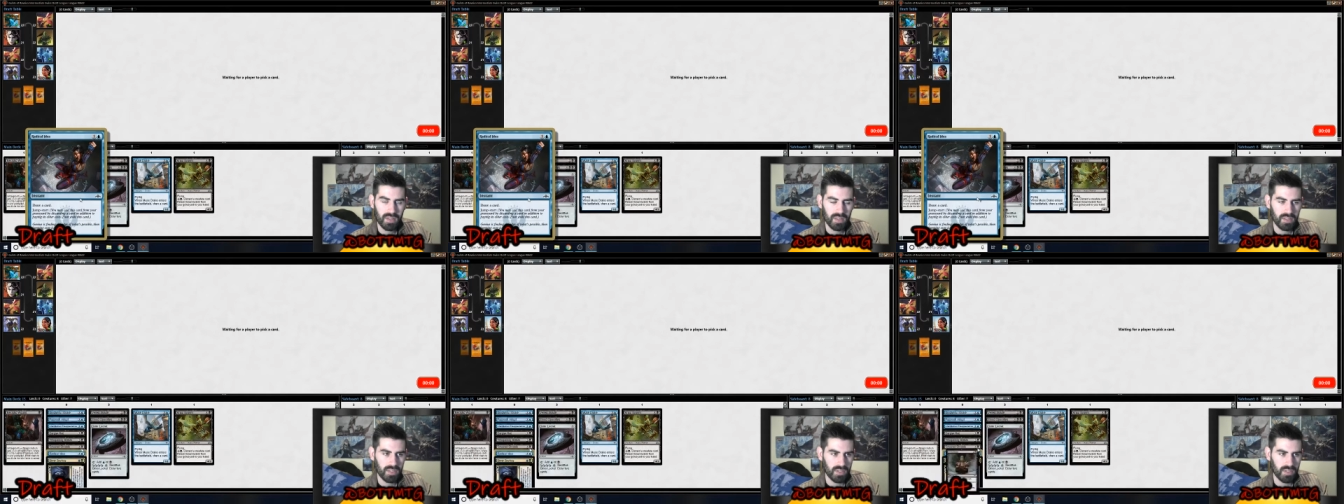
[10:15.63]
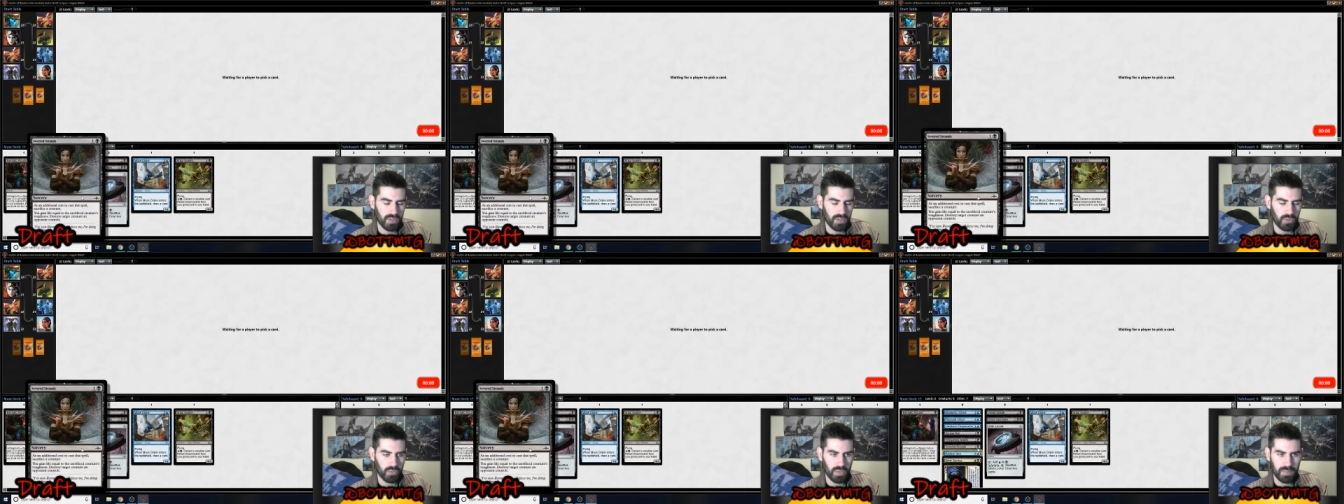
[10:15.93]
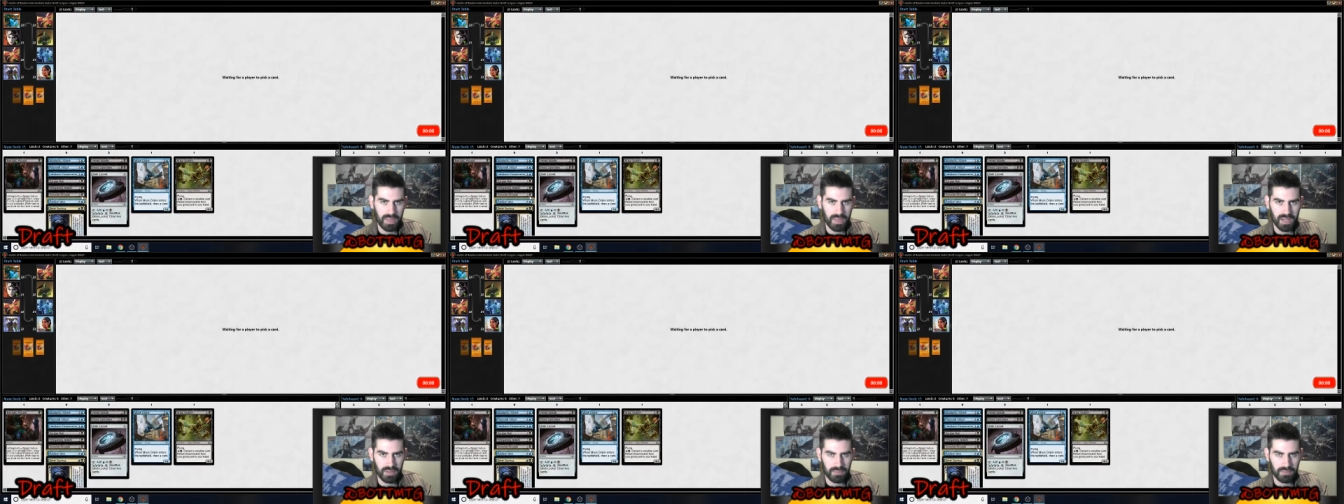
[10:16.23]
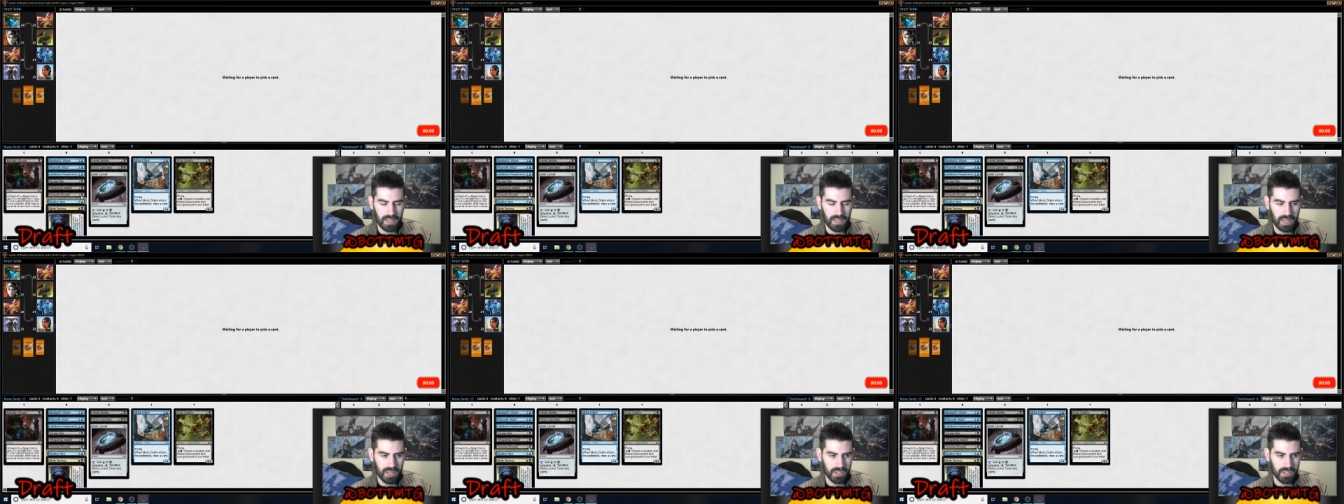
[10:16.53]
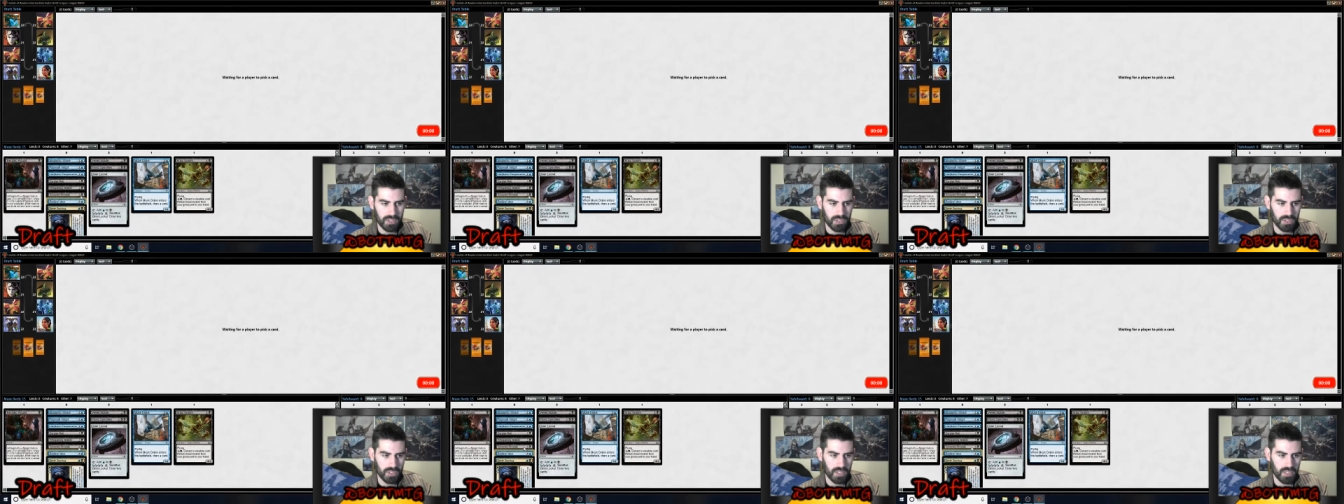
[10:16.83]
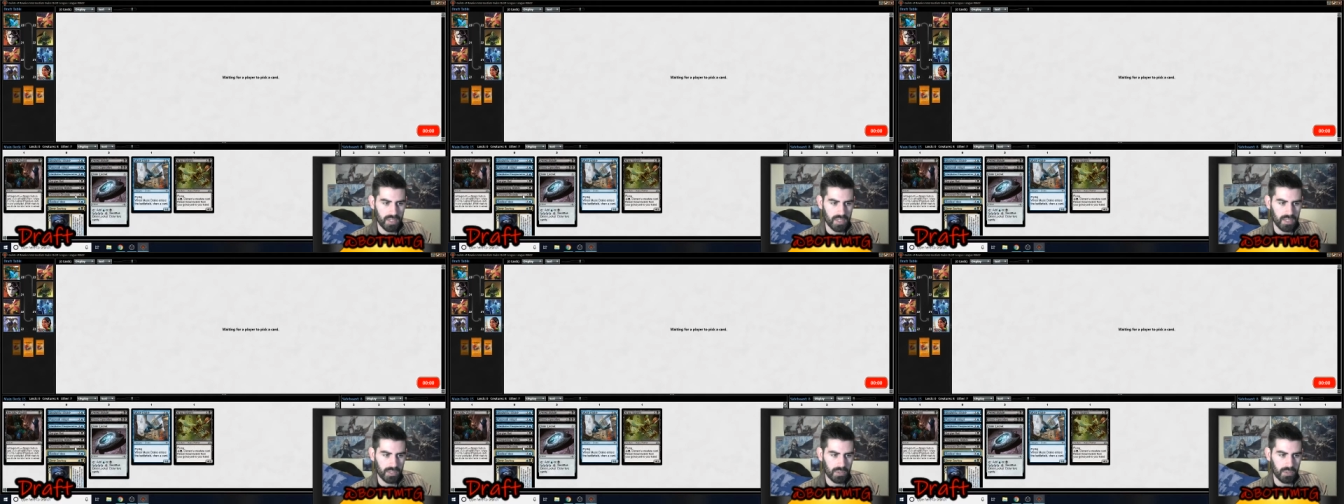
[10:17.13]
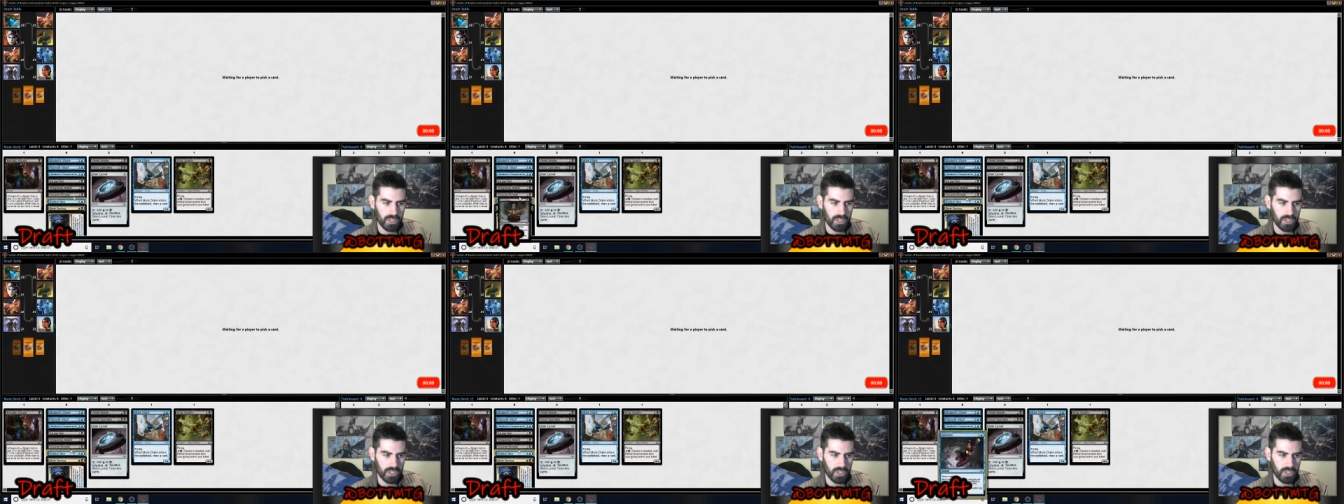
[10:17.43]
you know, the 3 mana flash
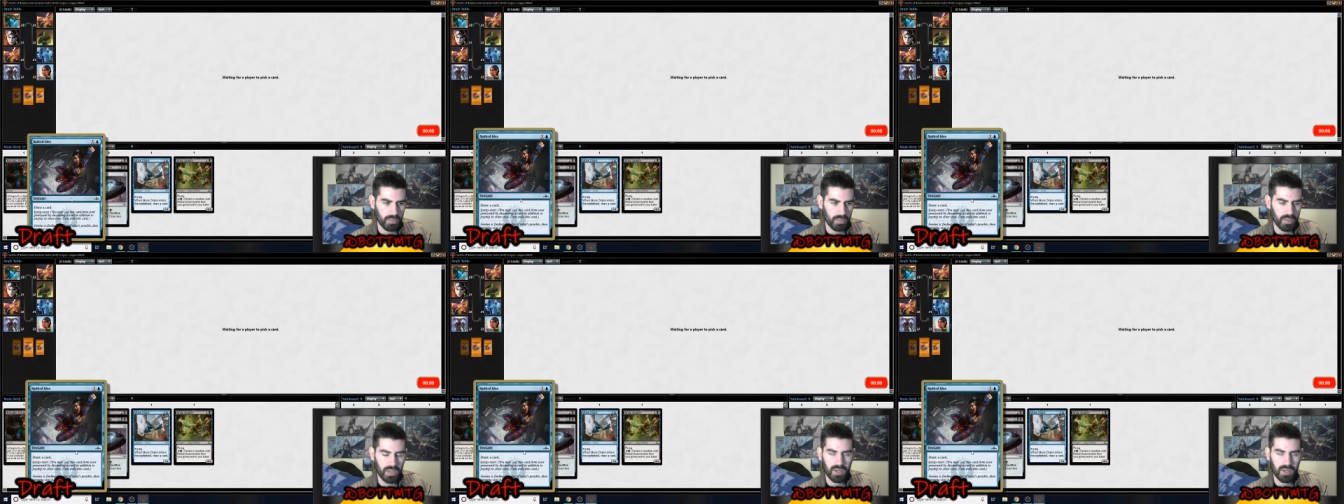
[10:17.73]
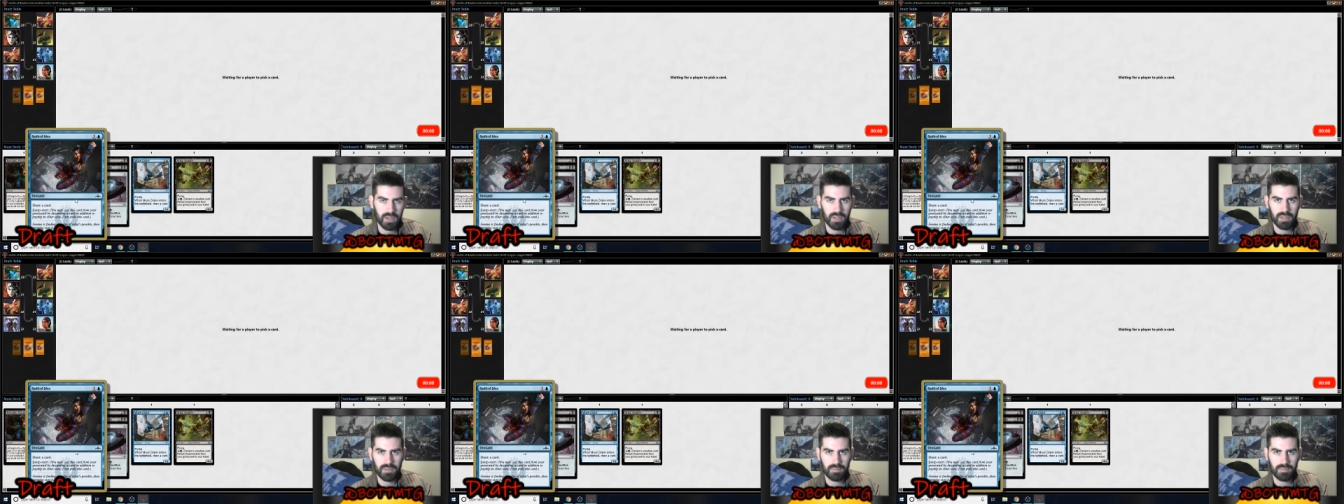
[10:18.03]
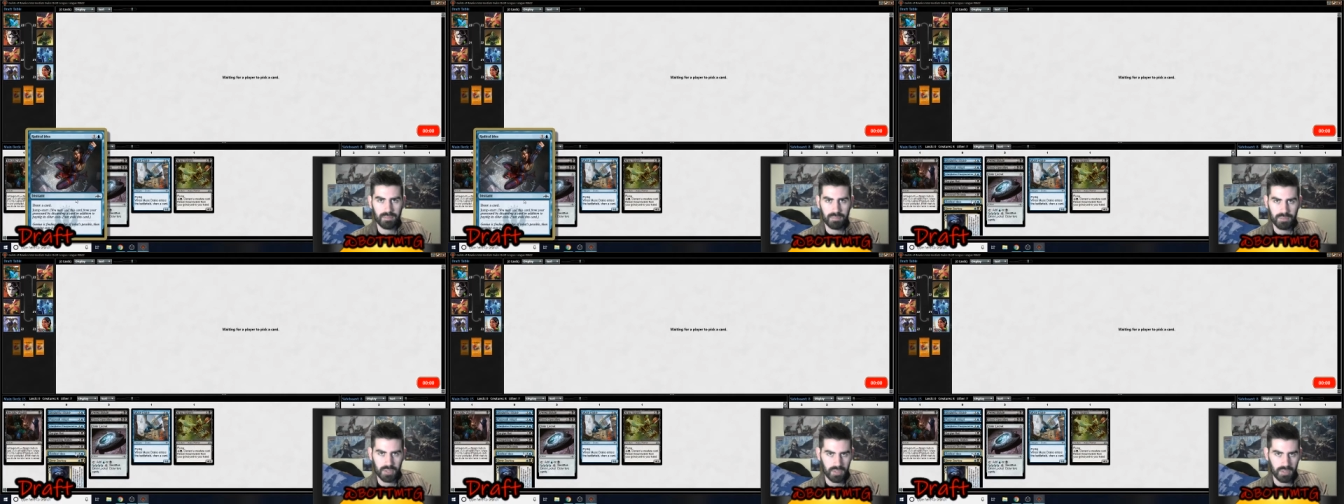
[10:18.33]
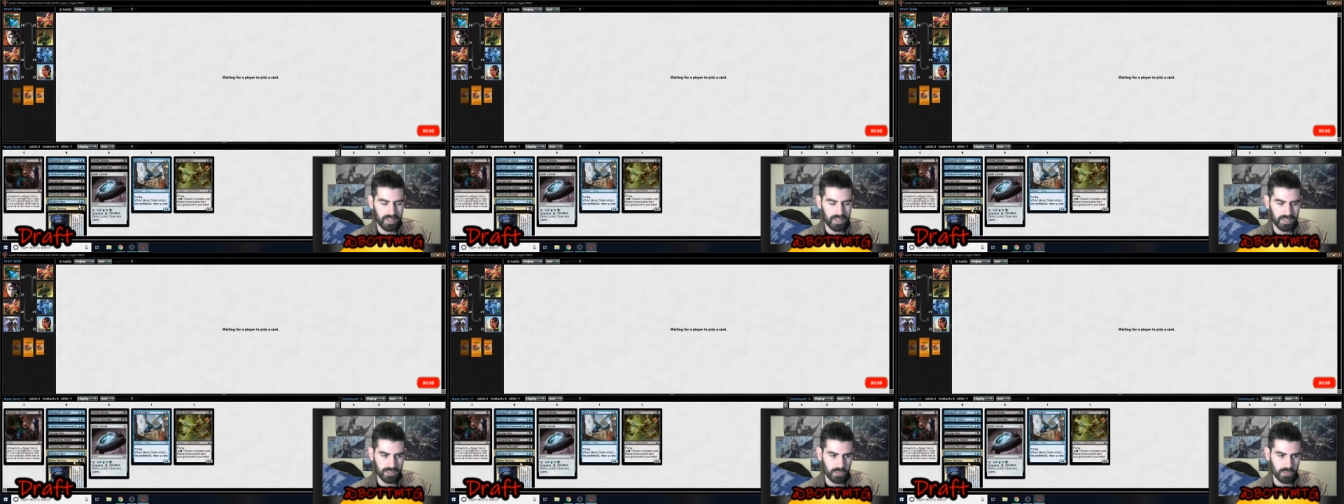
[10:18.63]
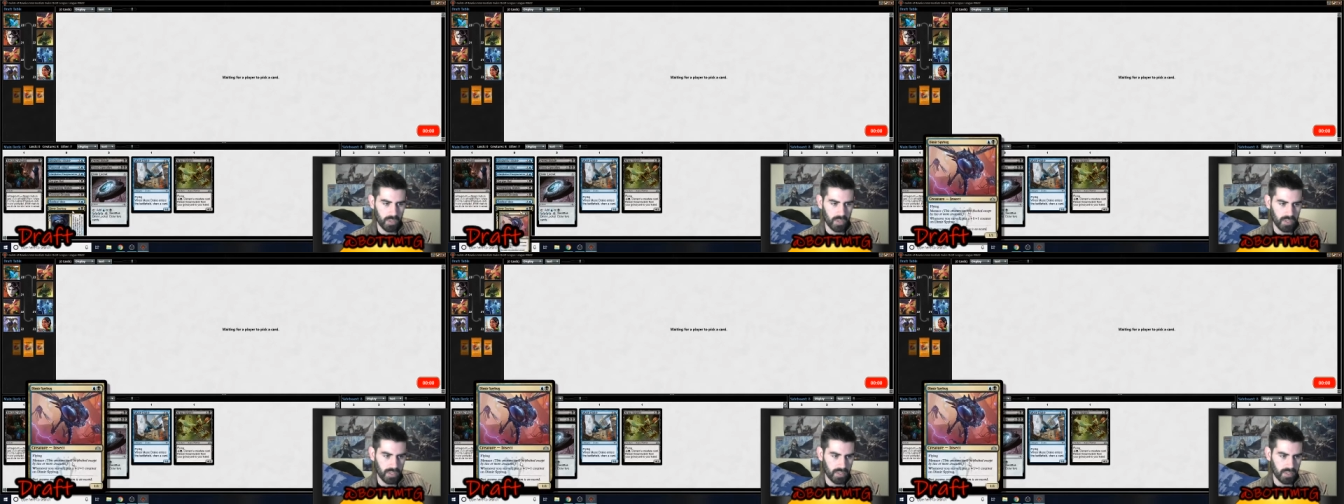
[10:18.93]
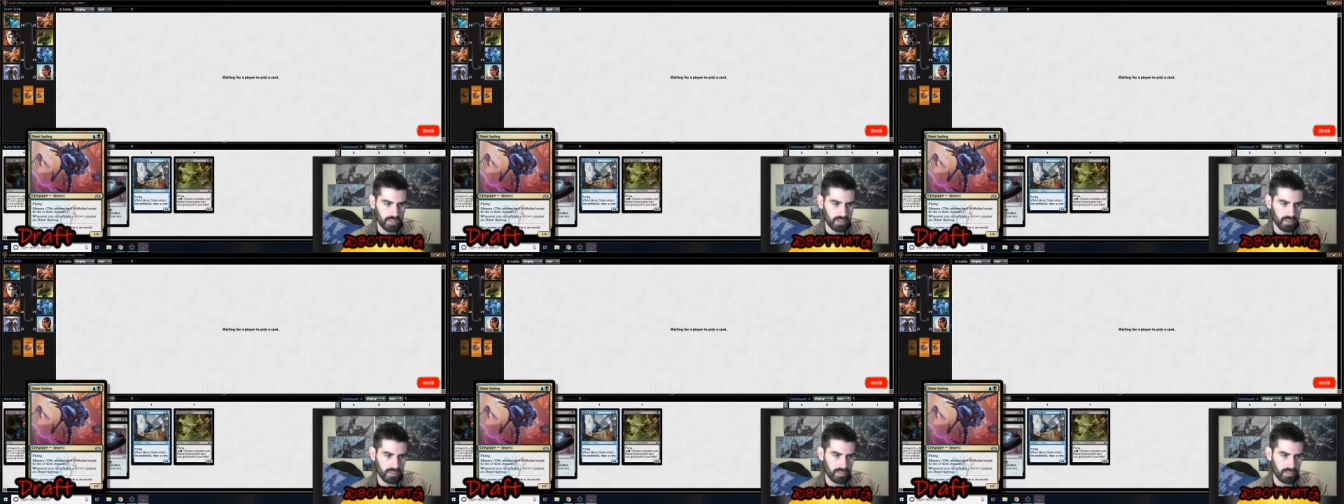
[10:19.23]
creature where it surveils 1,